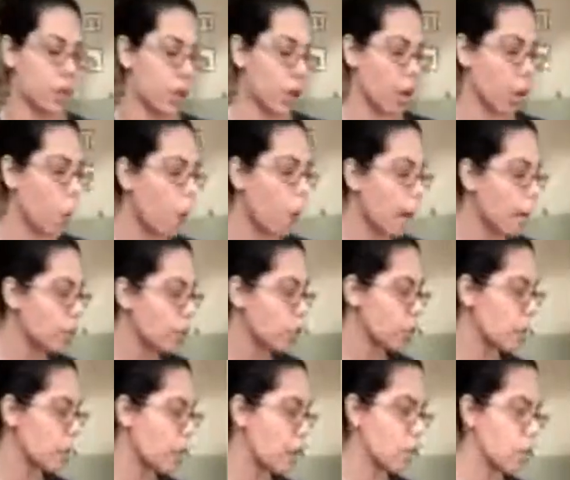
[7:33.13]
so I don't want it to
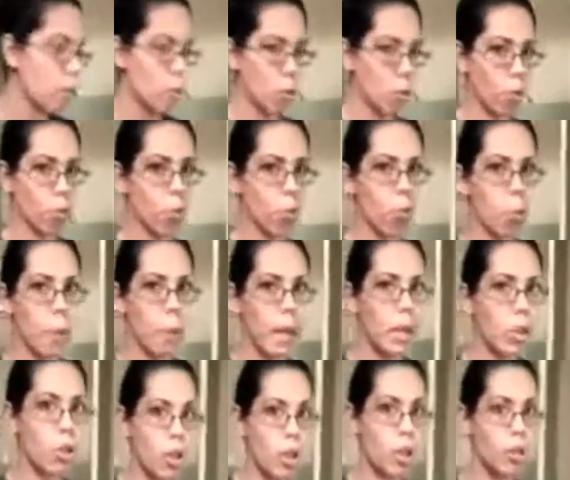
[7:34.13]
become too
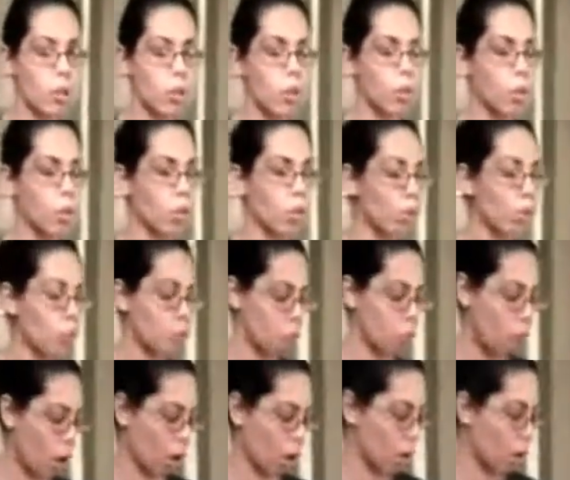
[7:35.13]
pungent or too
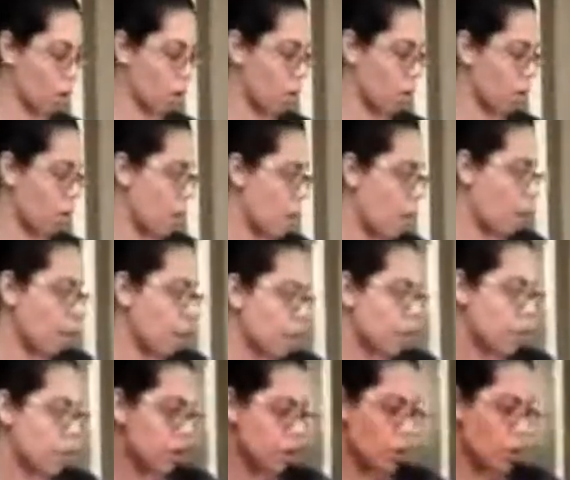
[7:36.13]
strong.
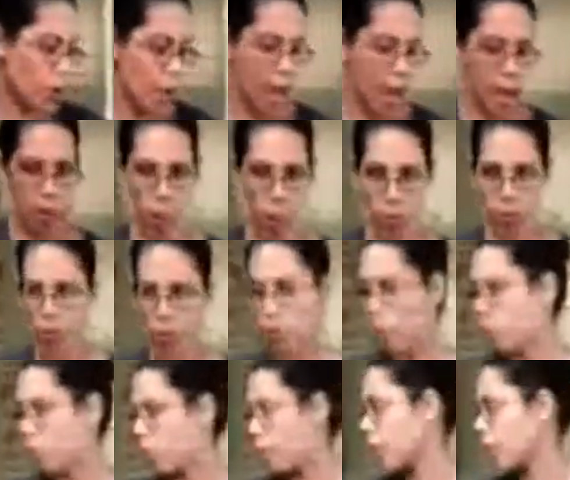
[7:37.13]
Go ahead and move
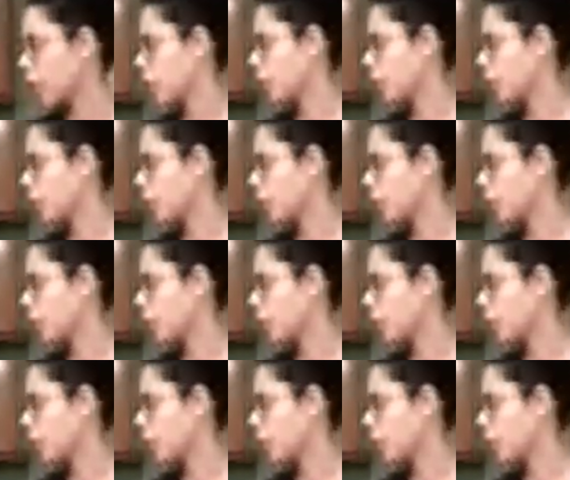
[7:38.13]
some of my